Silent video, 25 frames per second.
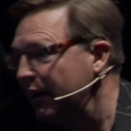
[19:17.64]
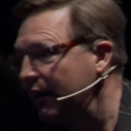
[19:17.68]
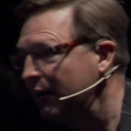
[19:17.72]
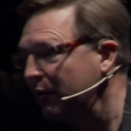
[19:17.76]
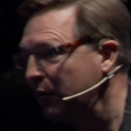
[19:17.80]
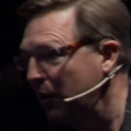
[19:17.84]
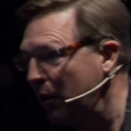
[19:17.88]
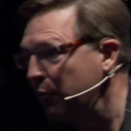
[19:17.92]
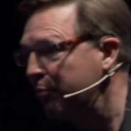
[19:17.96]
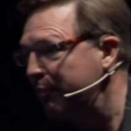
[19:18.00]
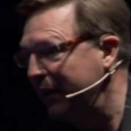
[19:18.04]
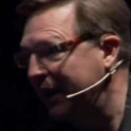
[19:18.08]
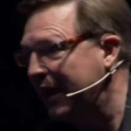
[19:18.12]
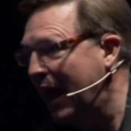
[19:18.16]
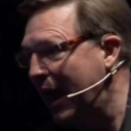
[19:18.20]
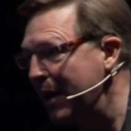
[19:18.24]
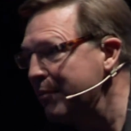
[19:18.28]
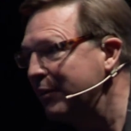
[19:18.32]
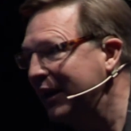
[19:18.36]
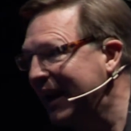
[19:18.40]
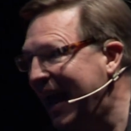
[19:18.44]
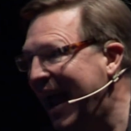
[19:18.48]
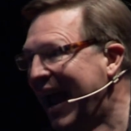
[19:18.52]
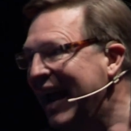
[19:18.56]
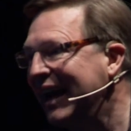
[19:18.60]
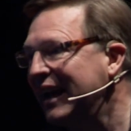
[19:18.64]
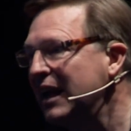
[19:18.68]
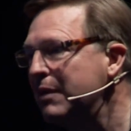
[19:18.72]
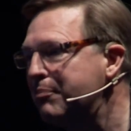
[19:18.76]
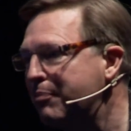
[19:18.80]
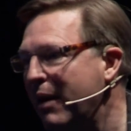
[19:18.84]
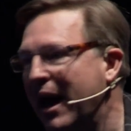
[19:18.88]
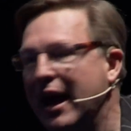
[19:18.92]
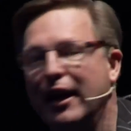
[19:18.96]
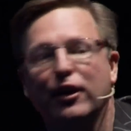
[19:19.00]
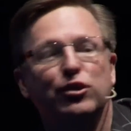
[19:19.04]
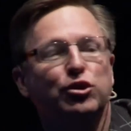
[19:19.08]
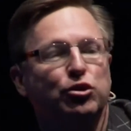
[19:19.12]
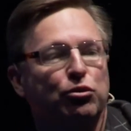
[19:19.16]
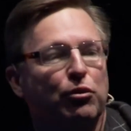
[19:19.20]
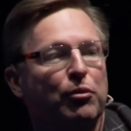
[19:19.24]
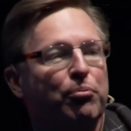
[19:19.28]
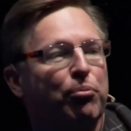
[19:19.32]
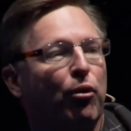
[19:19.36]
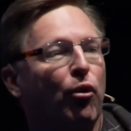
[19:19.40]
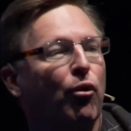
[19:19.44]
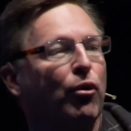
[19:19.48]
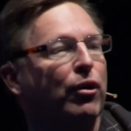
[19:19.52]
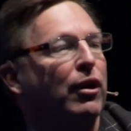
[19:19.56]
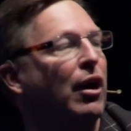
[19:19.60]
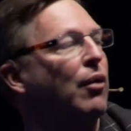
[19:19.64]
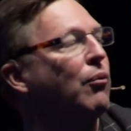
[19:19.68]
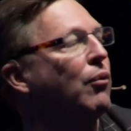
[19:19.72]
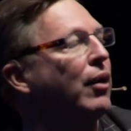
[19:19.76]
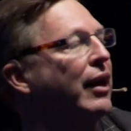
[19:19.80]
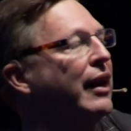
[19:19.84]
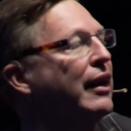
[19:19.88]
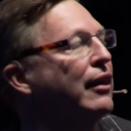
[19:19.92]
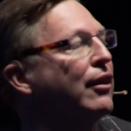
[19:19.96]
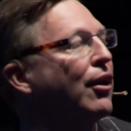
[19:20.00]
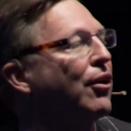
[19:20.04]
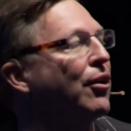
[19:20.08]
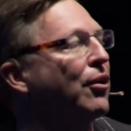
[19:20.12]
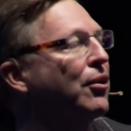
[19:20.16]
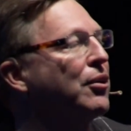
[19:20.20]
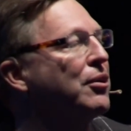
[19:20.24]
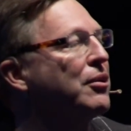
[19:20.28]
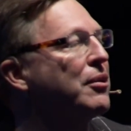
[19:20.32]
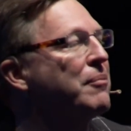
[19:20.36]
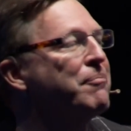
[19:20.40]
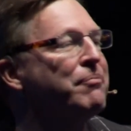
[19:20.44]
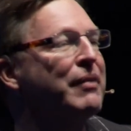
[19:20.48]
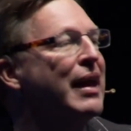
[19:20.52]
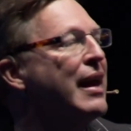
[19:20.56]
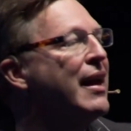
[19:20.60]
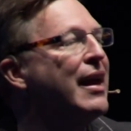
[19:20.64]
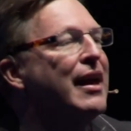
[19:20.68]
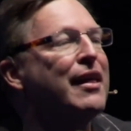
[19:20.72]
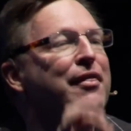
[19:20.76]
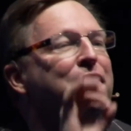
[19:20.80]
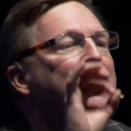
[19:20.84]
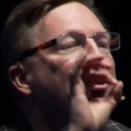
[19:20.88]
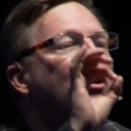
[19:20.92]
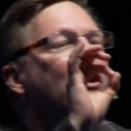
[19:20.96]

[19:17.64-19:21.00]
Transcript: uh, what became an eighty-page report on what he learned. There,